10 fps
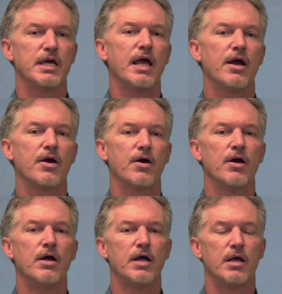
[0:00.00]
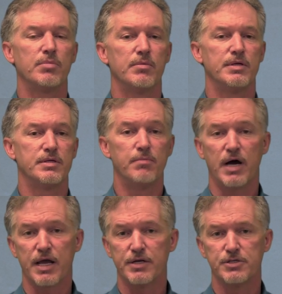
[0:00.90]
care implemented
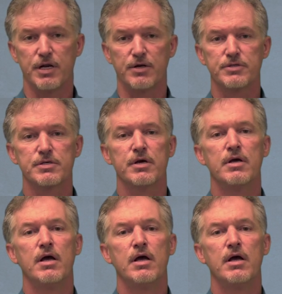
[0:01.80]
by engineers